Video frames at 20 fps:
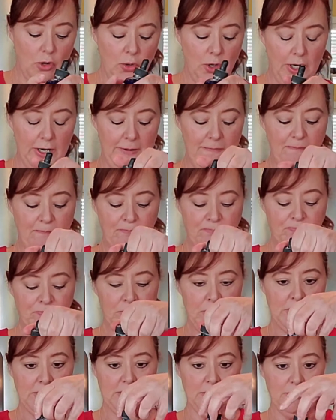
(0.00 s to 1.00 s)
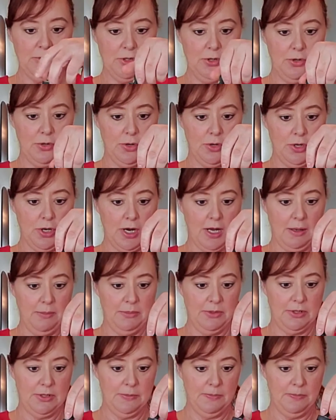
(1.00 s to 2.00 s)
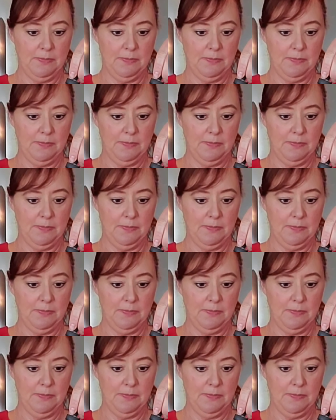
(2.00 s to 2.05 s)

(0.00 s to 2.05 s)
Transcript: good, some sucradrops.